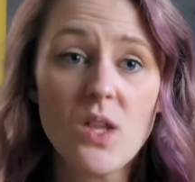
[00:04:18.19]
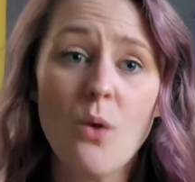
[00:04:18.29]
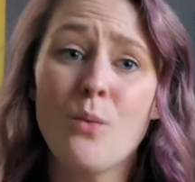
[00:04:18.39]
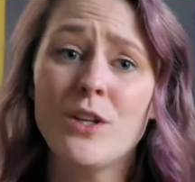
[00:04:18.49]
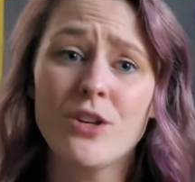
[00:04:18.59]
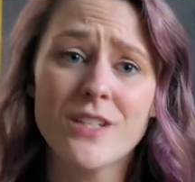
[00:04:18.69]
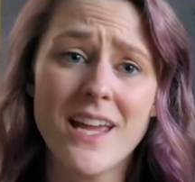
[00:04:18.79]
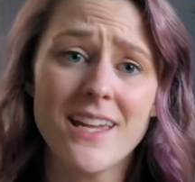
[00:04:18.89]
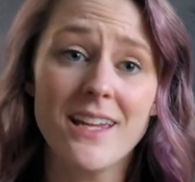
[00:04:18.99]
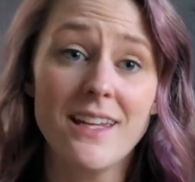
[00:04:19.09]
When you're
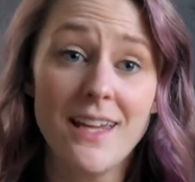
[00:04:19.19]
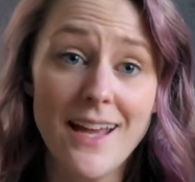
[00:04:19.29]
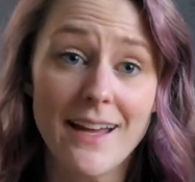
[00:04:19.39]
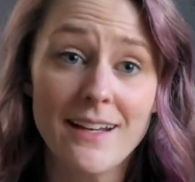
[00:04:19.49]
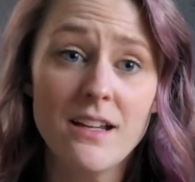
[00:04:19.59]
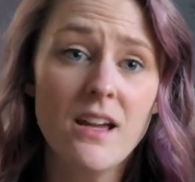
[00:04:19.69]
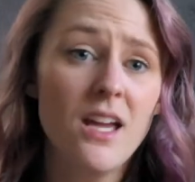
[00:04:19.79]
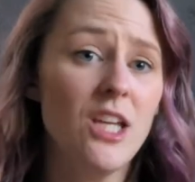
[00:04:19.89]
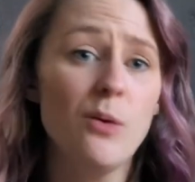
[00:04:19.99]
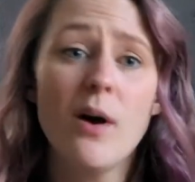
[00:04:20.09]
taking yin,
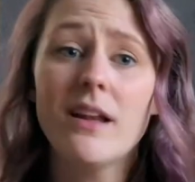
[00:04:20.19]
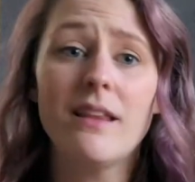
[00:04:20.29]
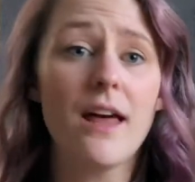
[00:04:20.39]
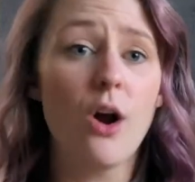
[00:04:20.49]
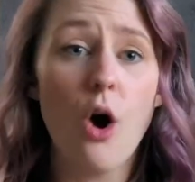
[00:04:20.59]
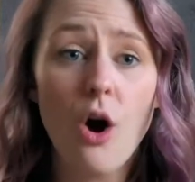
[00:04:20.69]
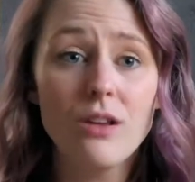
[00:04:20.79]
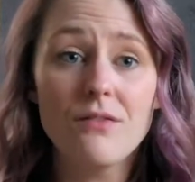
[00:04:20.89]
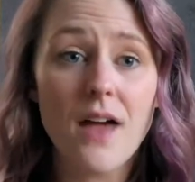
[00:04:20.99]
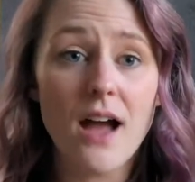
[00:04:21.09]
you want to let all
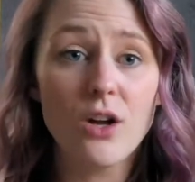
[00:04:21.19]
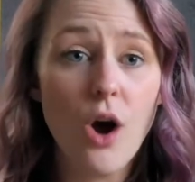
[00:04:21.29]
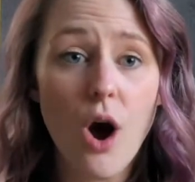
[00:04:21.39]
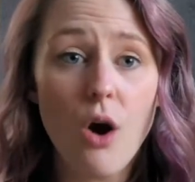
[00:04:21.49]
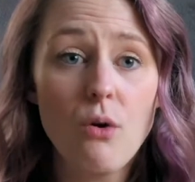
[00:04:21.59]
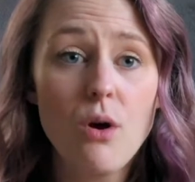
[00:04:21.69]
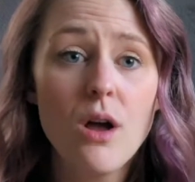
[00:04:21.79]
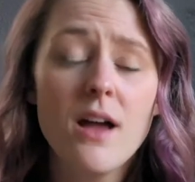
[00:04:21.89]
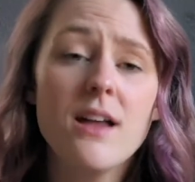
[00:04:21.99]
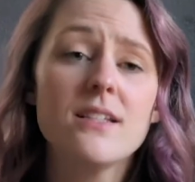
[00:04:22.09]
of that go,
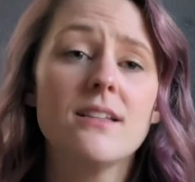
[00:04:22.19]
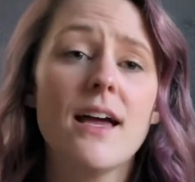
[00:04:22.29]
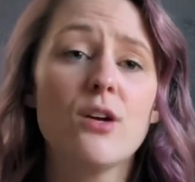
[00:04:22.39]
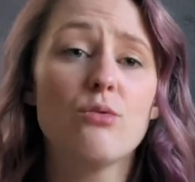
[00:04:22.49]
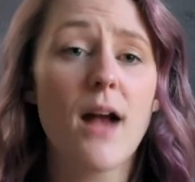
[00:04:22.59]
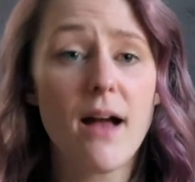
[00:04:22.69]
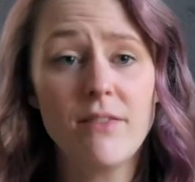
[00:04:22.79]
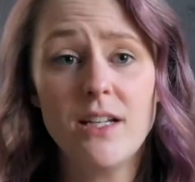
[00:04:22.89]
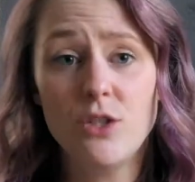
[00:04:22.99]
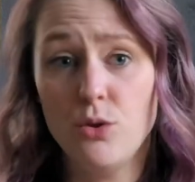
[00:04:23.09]
to let
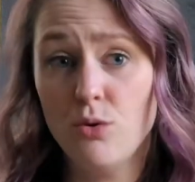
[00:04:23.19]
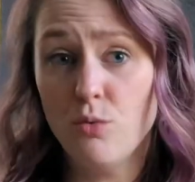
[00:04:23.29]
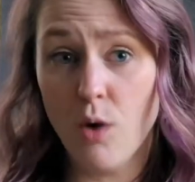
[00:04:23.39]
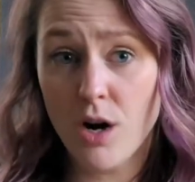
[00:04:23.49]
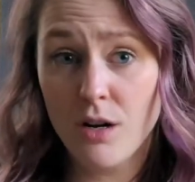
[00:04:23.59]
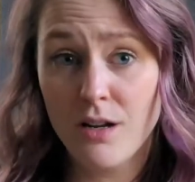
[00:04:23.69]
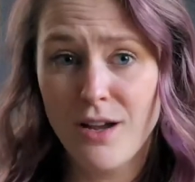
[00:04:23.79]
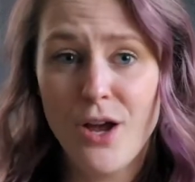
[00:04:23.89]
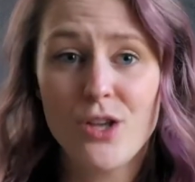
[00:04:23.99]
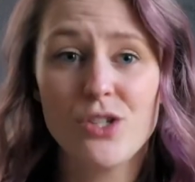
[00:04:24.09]
gravity do the work,
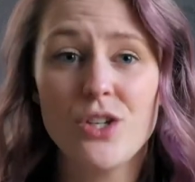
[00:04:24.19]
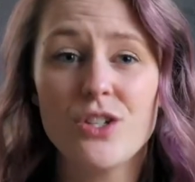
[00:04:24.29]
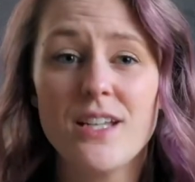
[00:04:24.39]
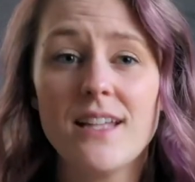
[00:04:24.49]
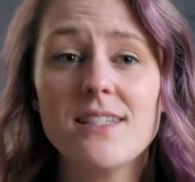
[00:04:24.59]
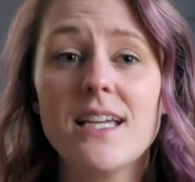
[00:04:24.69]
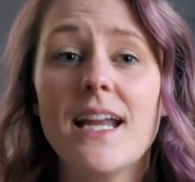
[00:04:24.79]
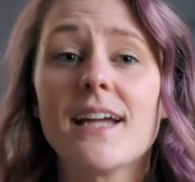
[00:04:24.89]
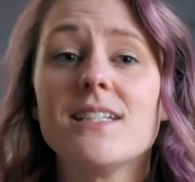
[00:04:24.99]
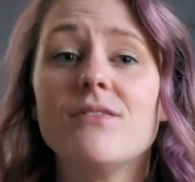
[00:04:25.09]
so your dense
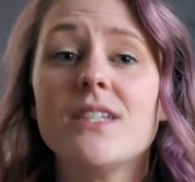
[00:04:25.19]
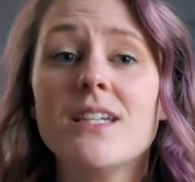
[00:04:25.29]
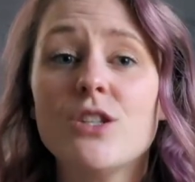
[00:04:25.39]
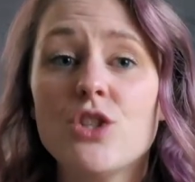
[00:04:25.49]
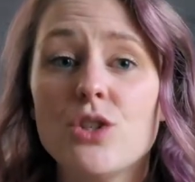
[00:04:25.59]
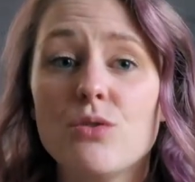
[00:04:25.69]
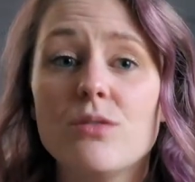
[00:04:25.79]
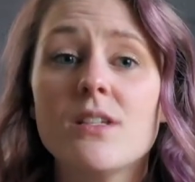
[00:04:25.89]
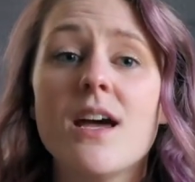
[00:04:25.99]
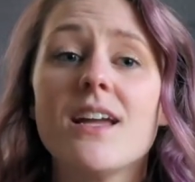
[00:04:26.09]
connective
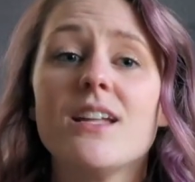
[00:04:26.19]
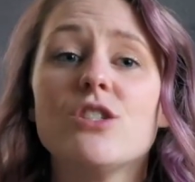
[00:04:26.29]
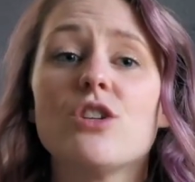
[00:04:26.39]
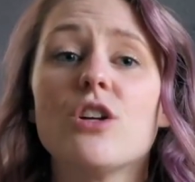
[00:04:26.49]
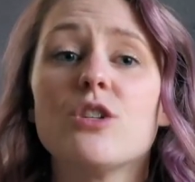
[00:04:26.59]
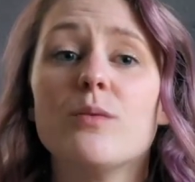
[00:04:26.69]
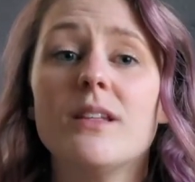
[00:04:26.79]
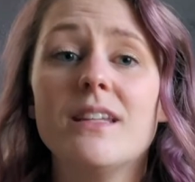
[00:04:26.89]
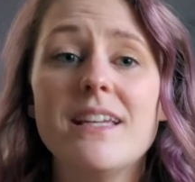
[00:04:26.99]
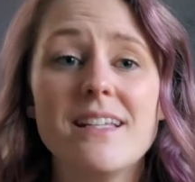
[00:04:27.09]
tissues can start to
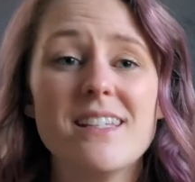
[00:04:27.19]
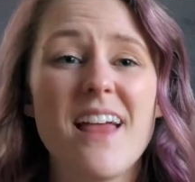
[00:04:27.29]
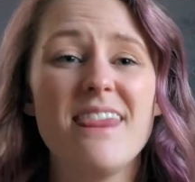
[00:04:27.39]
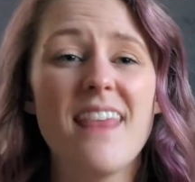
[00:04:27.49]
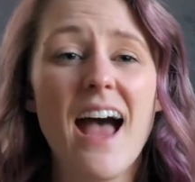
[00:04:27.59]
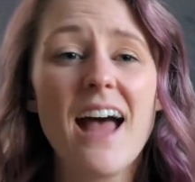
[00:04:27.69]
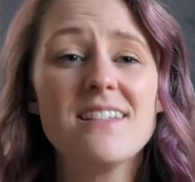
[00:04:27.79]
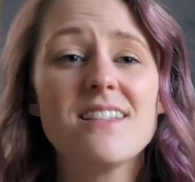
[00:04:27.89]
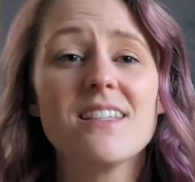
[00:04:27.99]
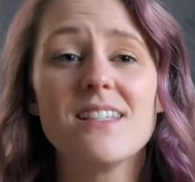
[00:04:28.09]
release. And
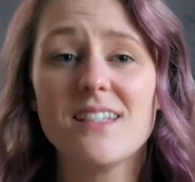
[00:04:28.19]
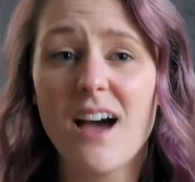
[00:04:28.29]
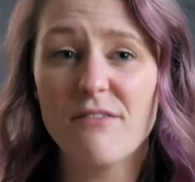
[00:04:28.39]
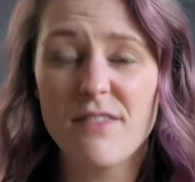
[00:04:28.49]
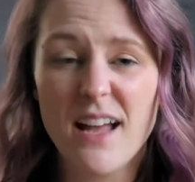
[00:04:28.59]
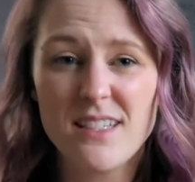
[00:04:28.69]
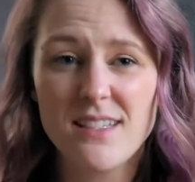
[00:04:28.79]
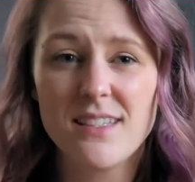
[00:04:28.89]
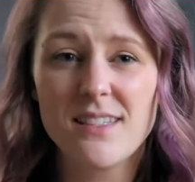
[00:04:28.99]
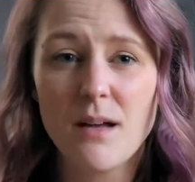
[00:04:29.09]
that's the stuff, that's
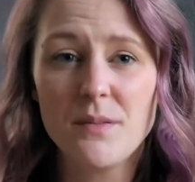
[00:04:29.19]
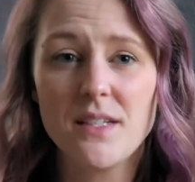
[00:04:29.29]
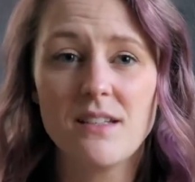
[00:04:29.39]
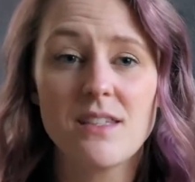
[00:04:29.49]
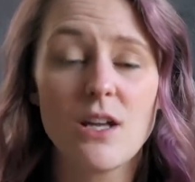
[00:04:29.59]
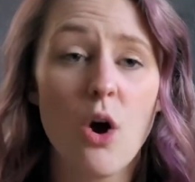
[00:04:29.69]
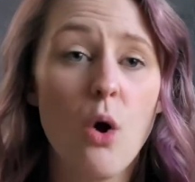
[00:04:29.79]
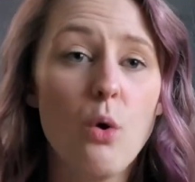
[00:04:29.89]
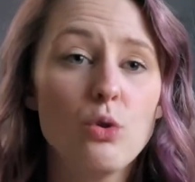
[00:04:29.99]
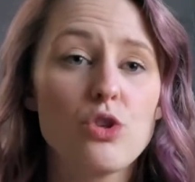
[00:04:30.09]
the substance that
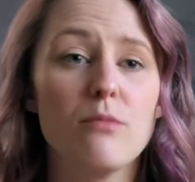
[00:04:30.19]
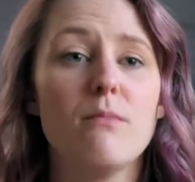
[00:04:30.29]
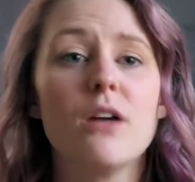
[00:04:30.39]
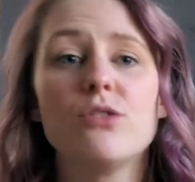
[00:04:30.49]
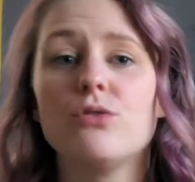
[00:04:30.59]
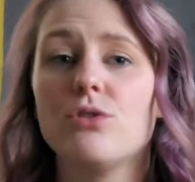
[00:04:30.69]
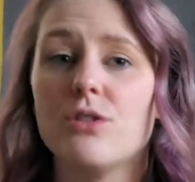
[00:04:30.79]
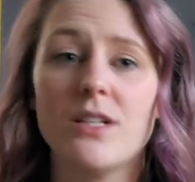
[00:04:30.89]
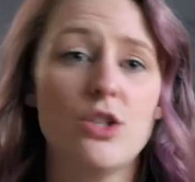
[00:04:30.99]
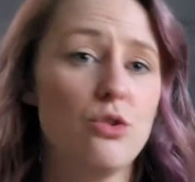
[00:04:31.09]
holds your muscles, your
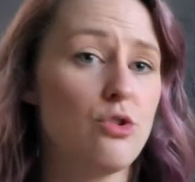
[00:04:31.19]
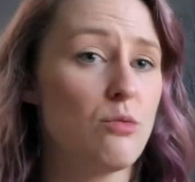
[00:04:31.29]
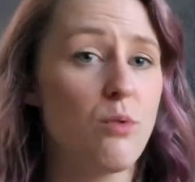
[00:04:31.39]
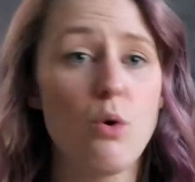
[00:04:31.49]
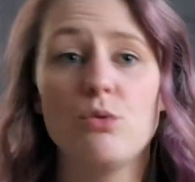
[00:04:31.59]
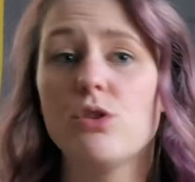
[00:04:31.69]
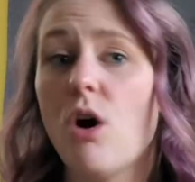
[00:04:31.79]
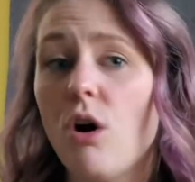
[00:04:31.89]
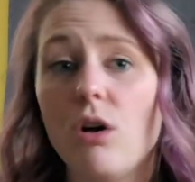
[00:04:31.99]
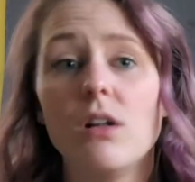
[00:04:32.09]
tissues, your bones
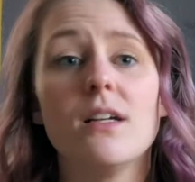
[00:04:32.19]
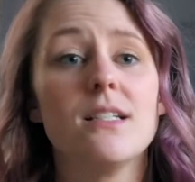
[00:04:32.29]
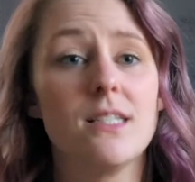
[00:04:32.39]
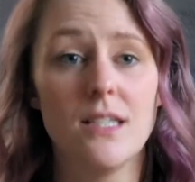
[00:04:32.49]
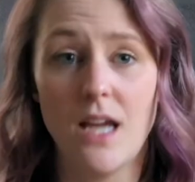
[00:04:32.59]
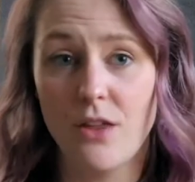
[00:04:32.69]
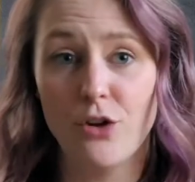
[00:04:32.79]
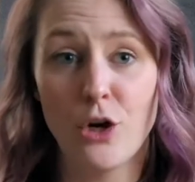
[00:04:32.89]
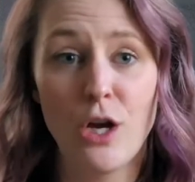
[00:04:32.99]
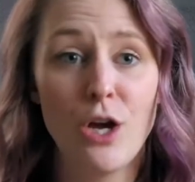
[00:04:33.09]
all together.